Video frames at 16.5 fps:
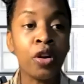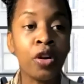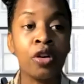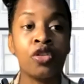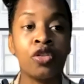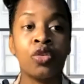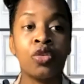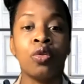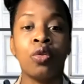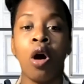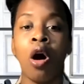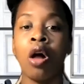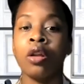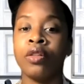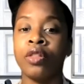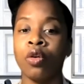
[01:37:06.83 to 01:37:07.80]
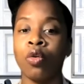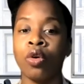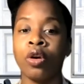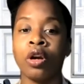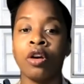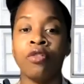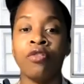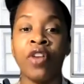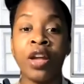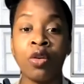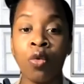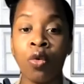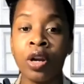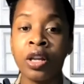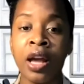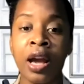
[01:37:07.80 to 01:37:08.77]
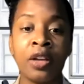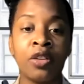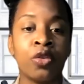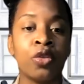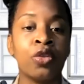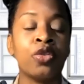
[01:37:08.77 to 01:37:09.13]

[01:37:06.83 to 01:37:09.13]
to all of the event organizers,